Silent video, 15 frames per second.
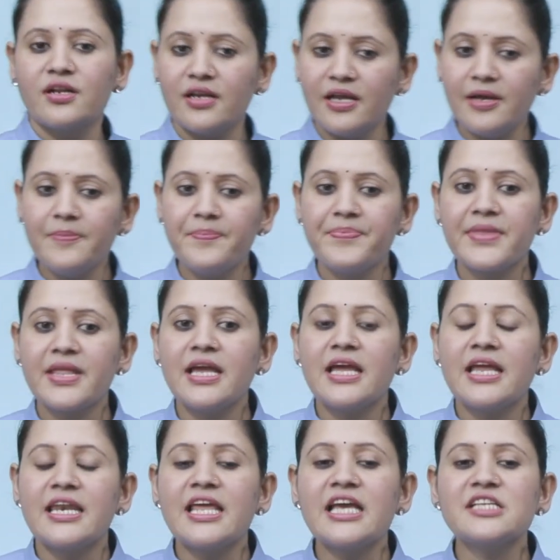Clear?
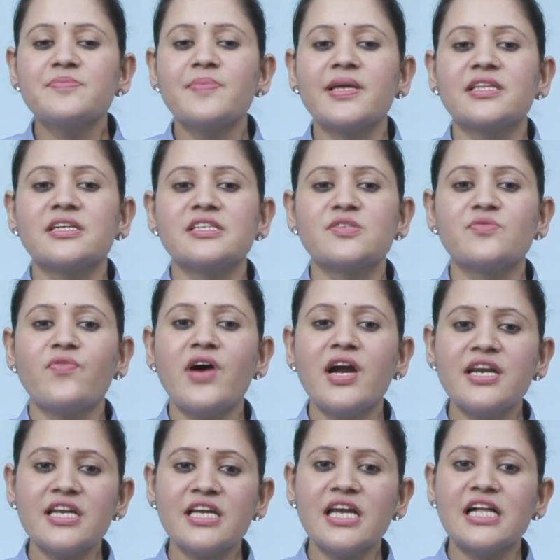Next method is
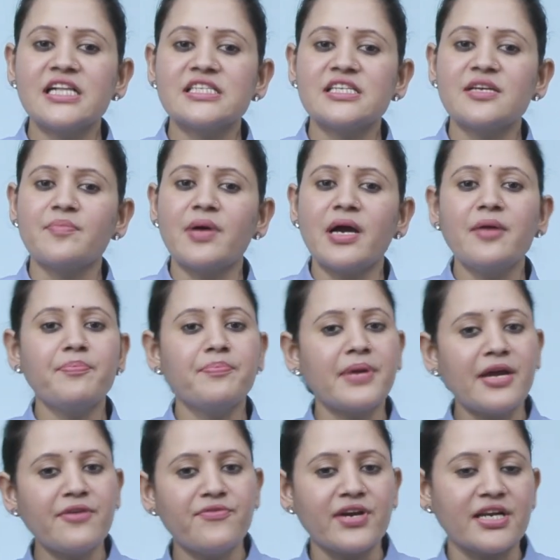finding LCM by
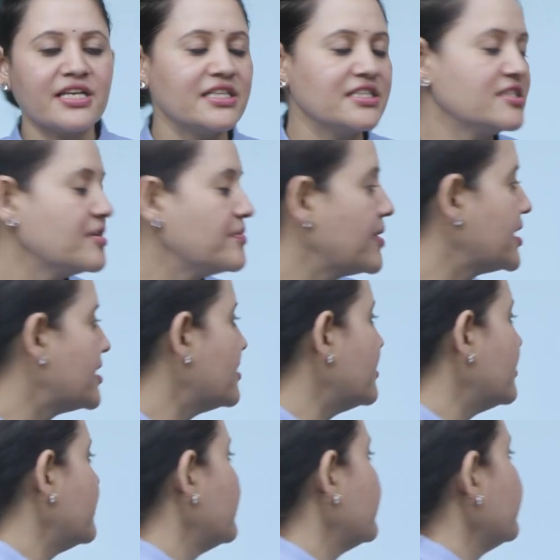prime factorization
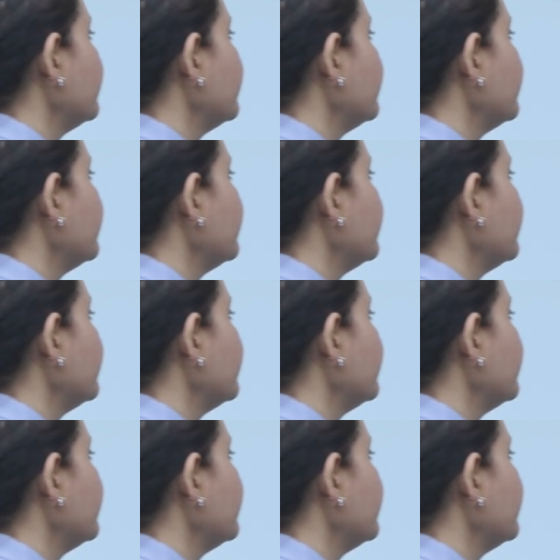method.